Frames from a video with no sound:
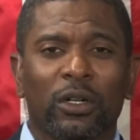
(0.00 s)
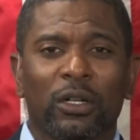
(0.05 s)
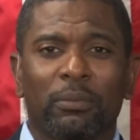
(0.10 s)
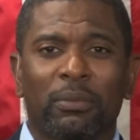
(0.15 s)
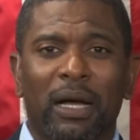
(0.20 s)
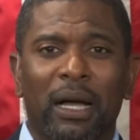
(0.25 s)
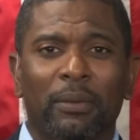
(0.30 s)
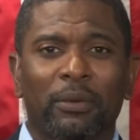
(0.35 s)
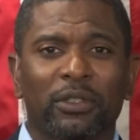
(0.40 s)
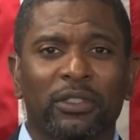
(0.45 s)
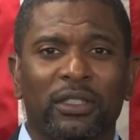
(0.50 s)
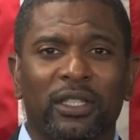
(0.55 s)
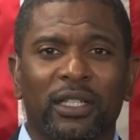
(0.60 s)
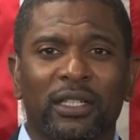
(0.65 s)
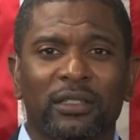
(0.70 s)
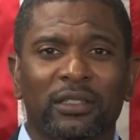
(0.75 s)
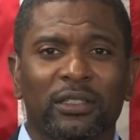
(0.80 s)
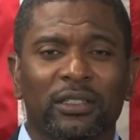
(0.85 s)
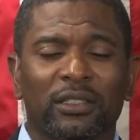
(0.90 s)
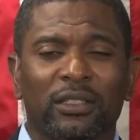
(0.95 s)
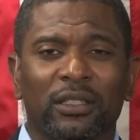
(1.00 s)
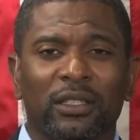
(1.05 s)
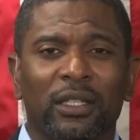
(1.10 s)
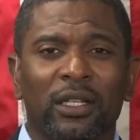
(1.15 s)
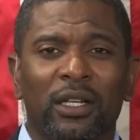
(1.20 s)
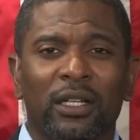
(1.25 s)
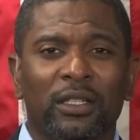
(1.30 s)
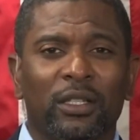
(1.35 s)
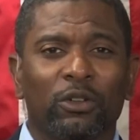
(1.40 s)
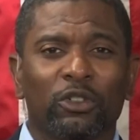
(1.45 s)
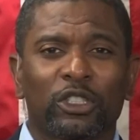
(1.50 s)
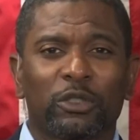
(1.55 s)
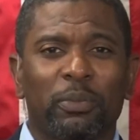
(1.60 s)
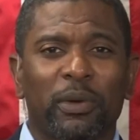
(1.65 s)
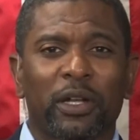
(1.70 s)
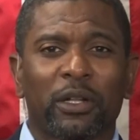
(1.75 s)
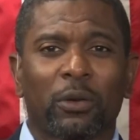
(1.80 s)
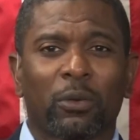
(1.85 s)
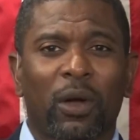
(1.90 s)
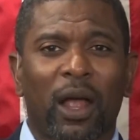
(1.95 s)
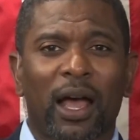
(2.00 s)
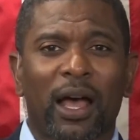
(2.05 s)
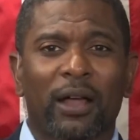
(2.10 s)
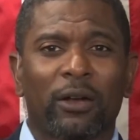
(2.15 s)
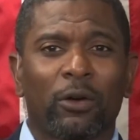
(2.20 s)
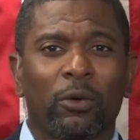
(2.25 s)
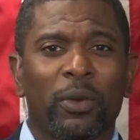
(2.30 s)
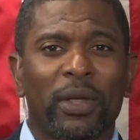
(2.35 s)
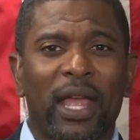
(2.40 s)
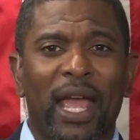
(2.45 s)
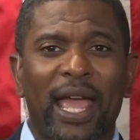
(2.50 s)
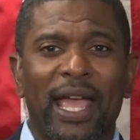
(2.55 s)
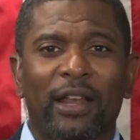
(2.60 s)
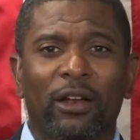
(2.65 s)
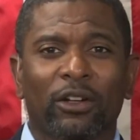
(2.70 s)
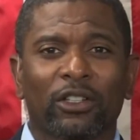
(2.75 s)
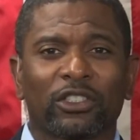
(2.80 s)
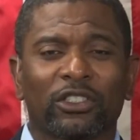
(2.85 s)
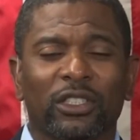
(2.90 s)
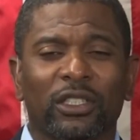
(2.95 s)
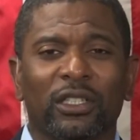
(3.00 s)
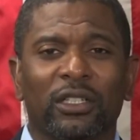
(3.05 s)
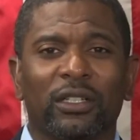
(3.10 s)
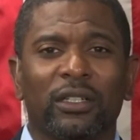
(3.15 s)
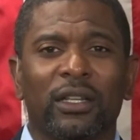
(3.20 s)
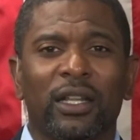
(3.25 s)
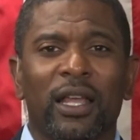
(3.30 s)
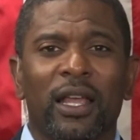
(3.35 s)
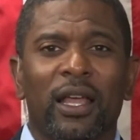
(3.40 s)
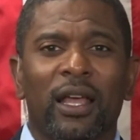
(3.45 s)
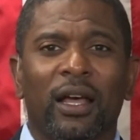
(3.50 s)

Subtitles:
And the Bible tells us to don't spare the rod or we hate our son.